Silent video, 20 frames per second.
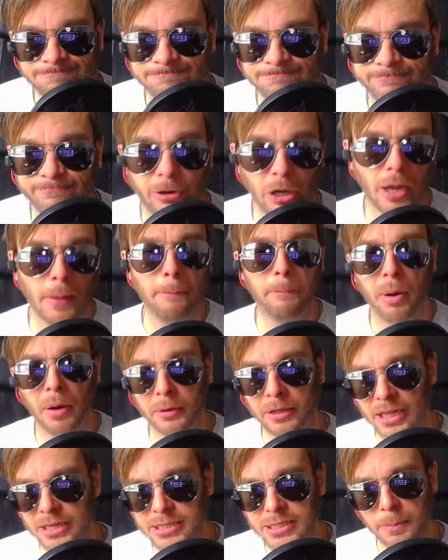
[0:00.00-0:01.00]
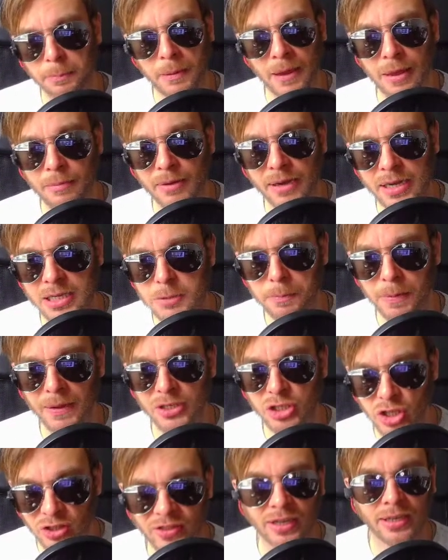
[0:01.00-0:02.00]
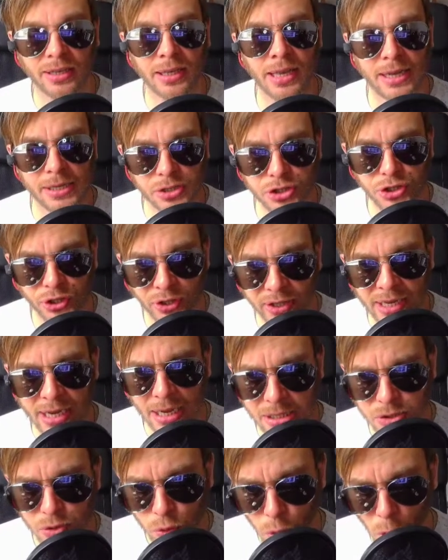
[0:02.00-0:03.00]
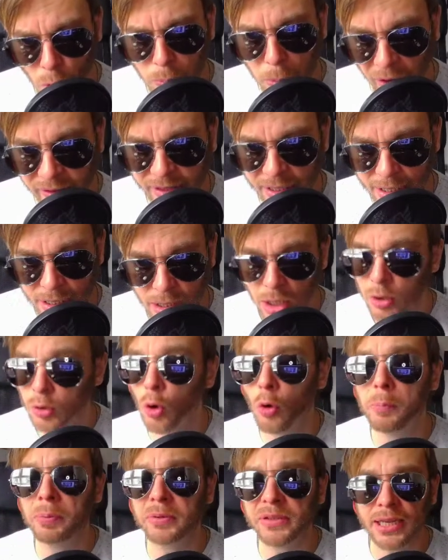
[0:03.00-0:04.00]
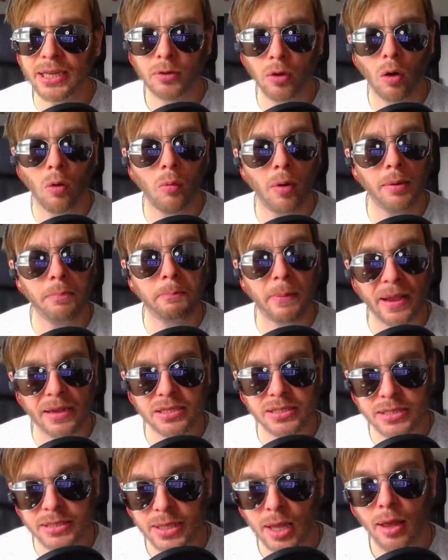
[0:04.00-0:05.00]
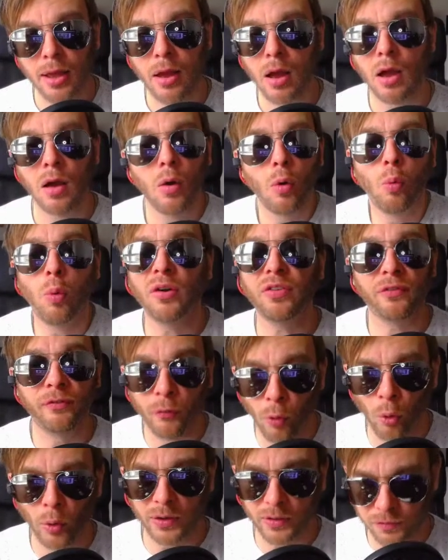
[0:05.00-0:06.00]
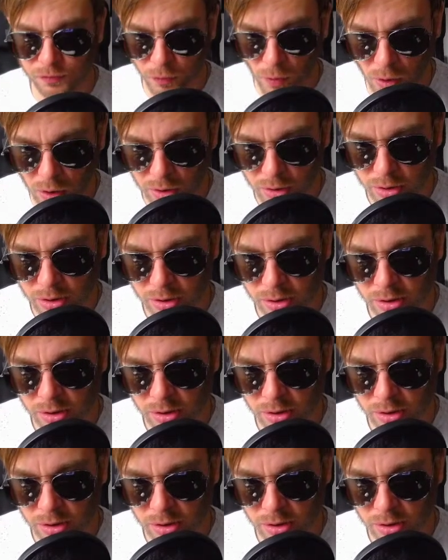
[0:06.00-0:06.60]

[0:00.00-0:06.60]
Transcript: fucking participate with this pish? There literally is nobody, not one person worth voting for.